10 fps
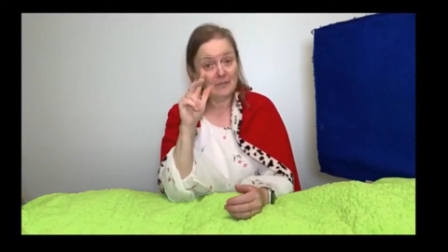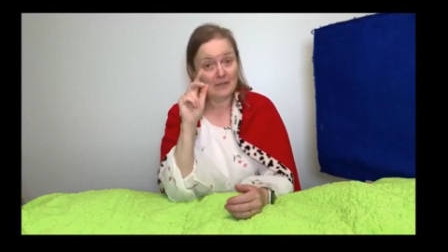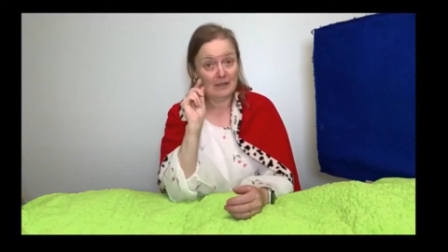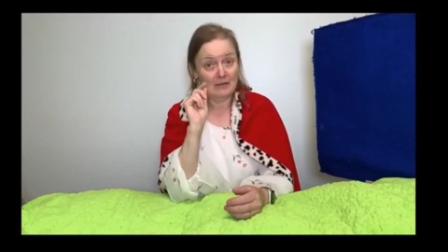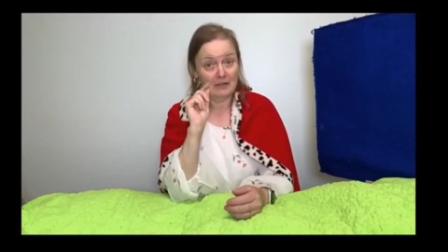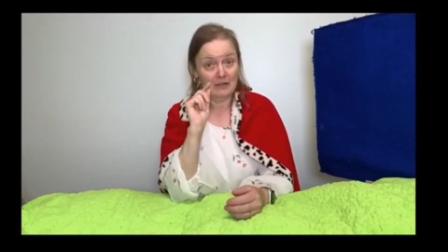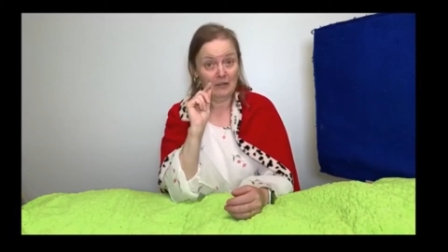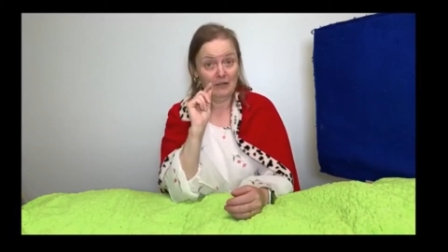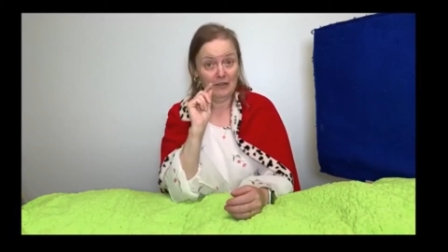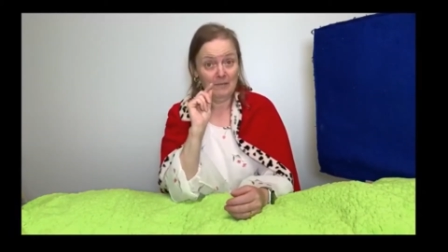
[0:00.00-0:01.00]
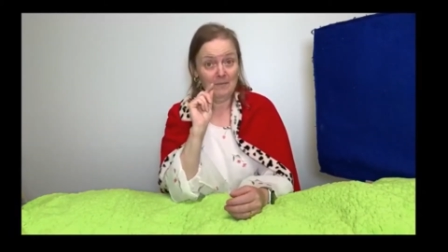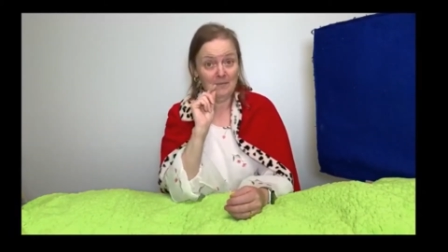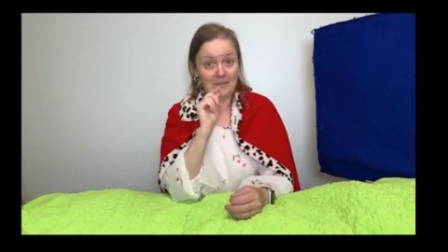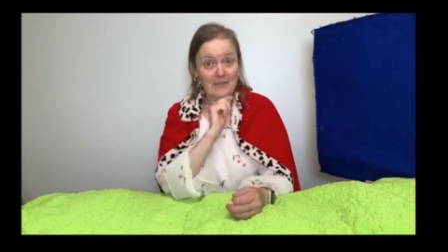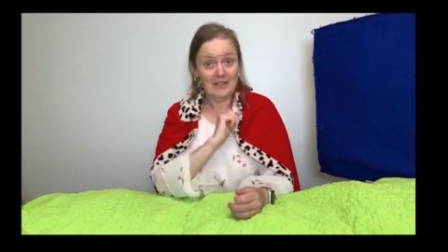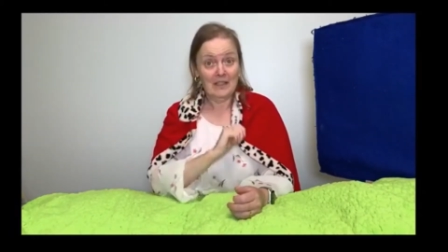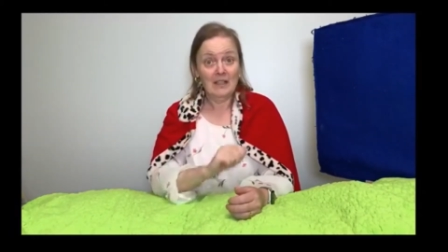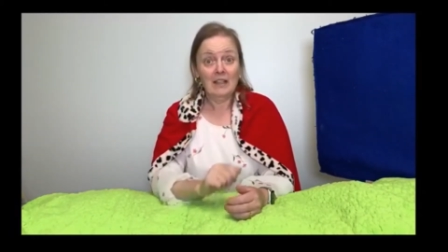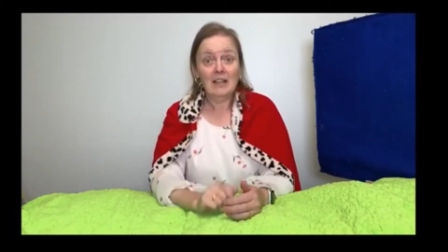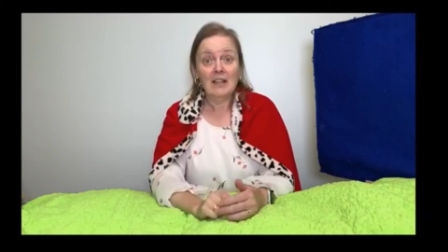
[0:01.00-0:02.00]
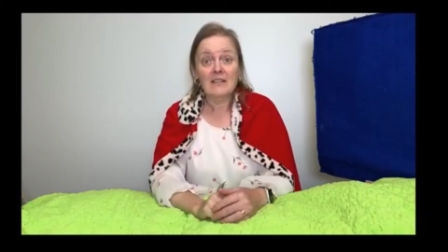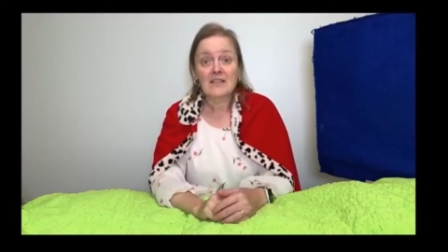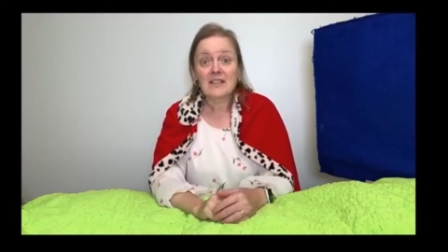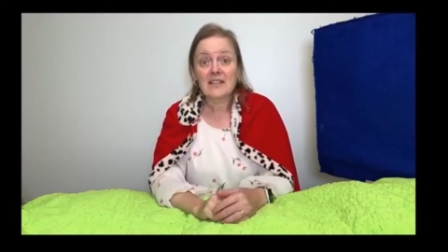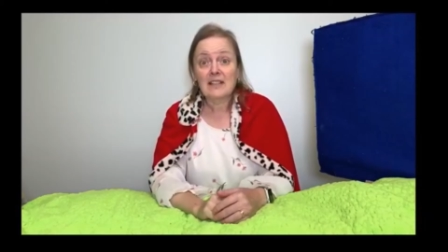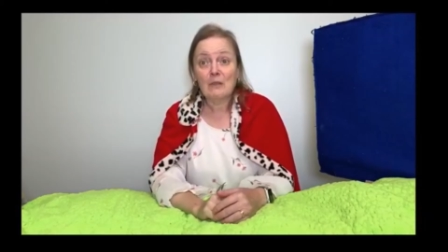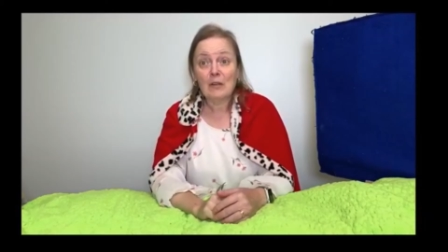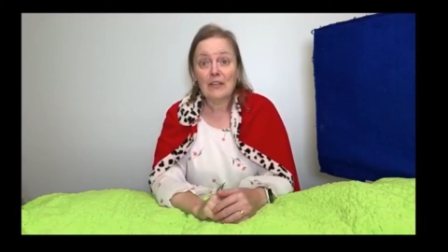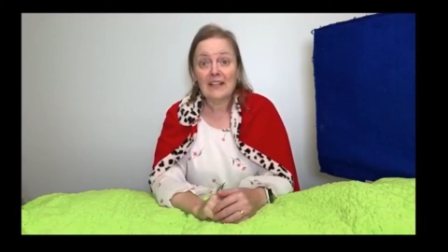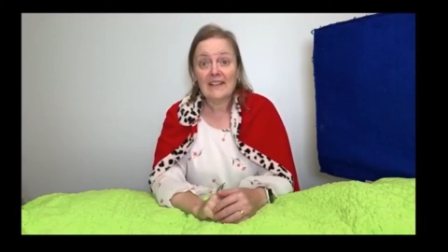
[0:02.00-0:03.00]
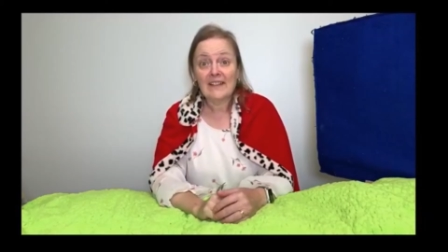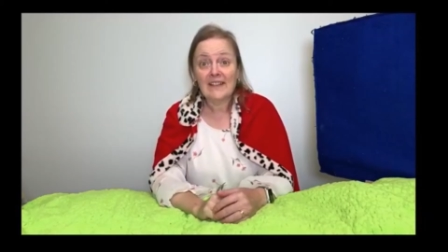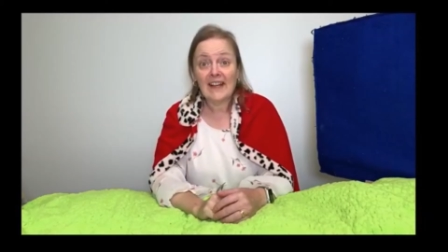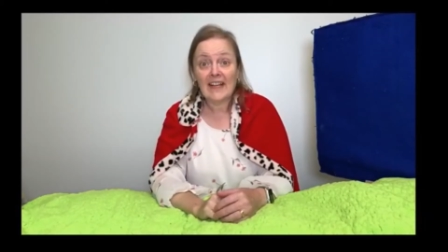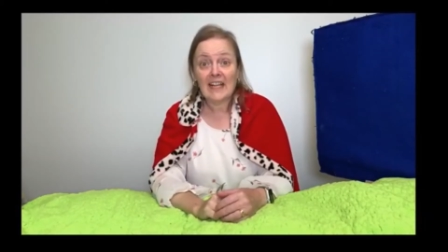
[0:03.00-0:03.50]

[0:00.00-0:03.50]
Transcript: I'm gonna call them and see what they say.